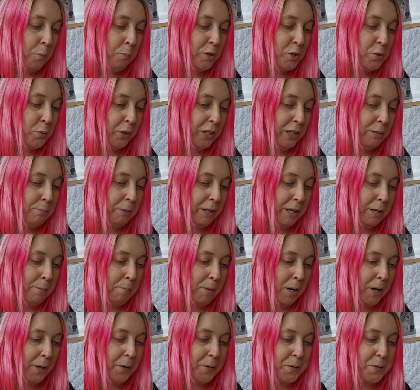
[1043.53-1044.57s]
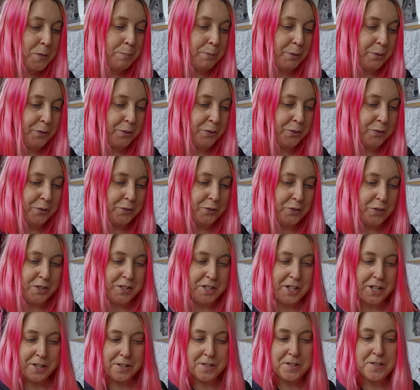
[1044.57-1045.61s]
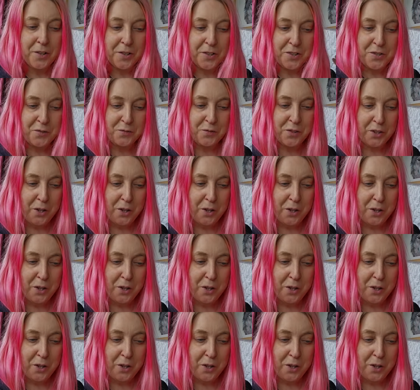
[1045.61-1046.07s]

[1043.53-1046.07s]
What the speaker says: between me and my husband, the near side